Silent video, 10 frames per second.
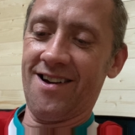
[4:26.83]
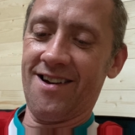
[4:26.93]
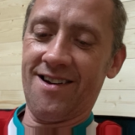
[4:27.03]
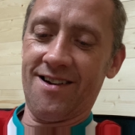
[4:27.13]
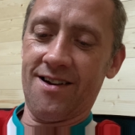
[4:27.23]

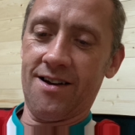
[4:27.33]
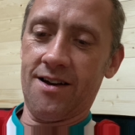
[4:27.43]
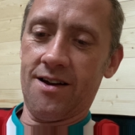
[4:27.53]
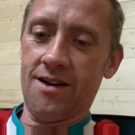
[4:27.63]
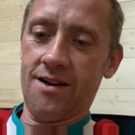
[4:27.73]

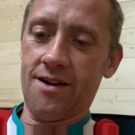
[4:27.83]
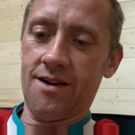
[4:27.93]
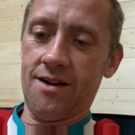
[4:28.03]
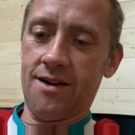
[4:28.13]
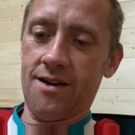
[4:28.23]

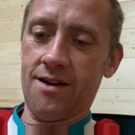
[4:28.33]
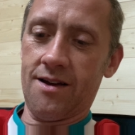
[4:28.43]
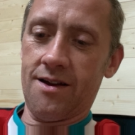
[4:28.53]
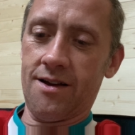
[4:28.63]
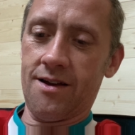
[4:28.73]

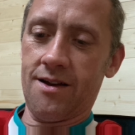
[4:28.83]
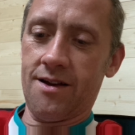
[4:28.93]
[no speech]